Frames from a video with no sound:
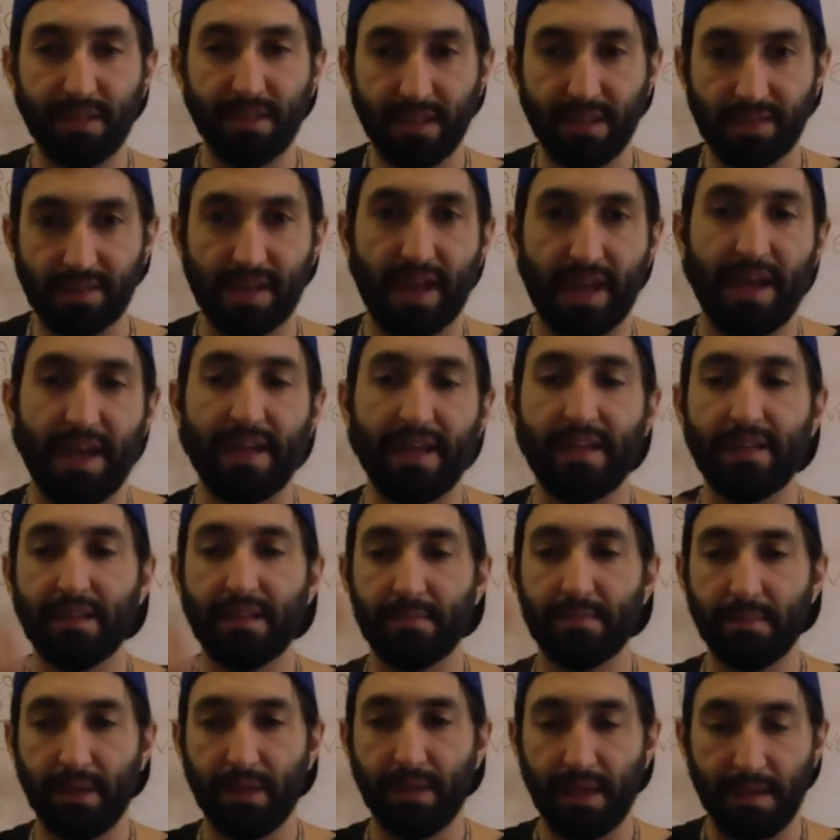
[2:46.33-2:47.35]
design,
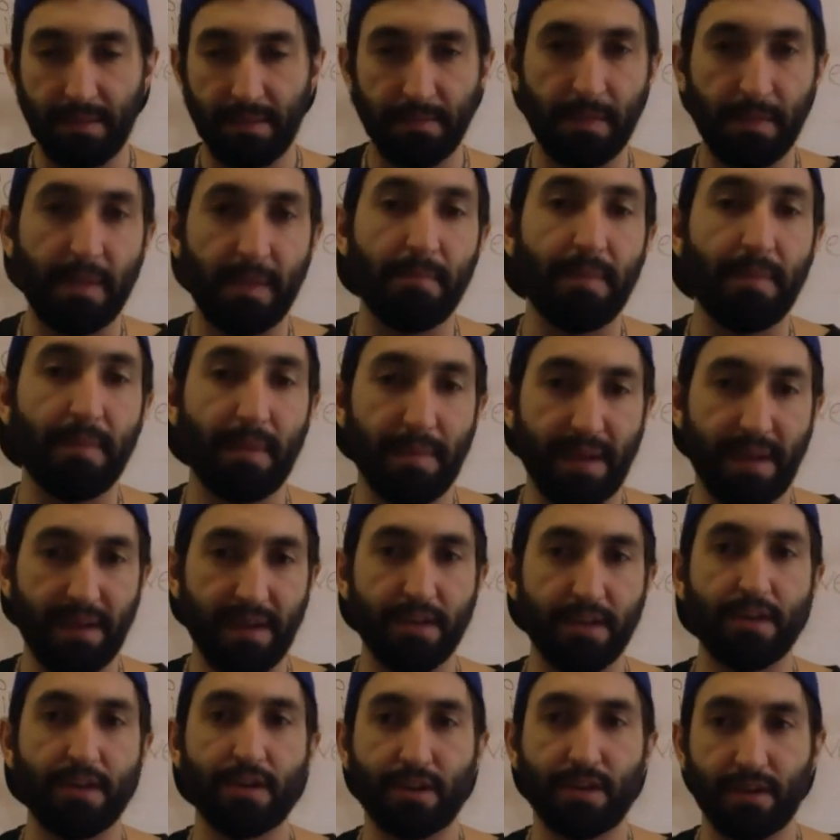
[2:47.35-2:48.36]
and
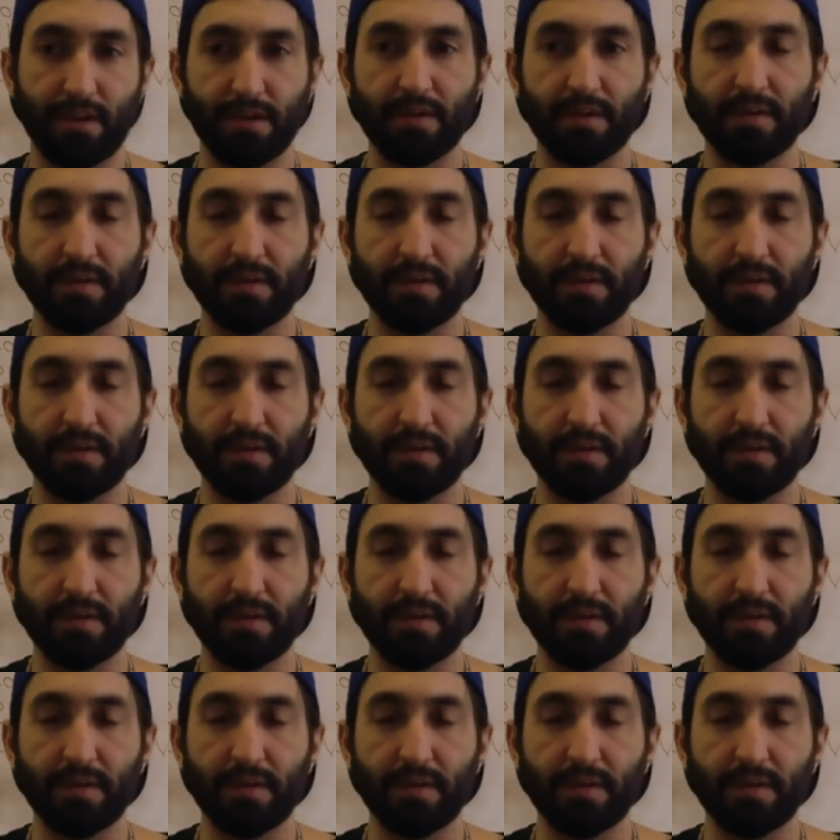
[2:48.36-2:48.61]
implement your